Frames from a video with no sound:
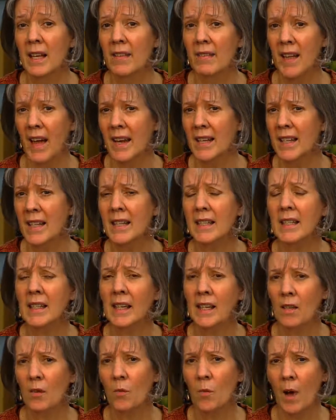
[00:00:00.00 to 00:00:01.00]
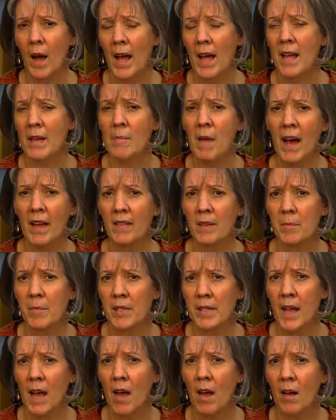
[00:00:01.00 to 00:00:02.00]
They need to get away by
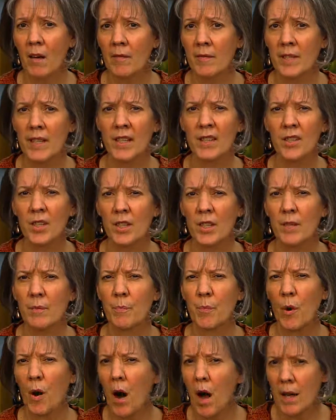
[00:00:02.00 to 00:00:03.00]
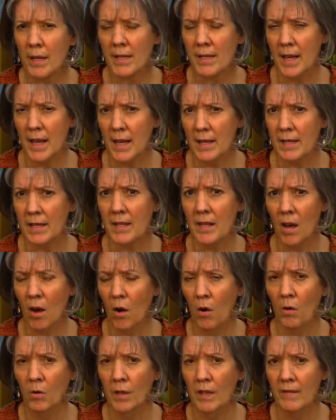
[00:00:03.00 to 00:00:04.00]
themselves and just process the
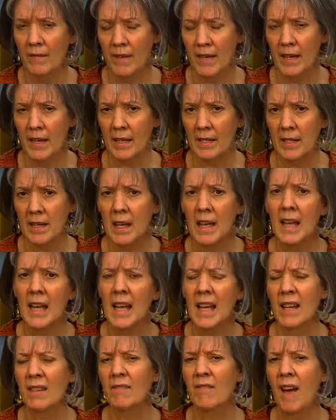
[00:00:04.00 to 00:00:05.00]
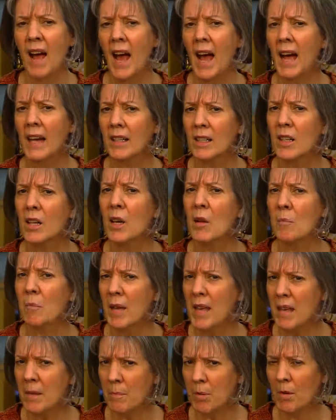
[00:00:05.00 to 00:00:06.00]
whole event. In fact,
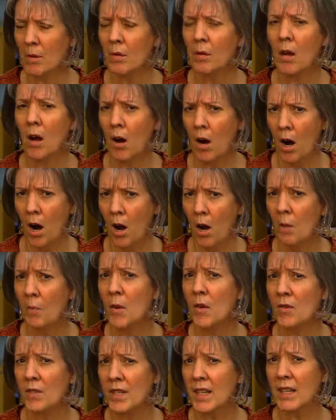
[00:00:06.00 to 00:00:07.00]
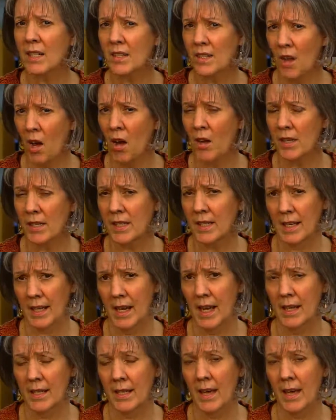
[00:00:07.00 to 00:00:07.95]
people are almost exhausting at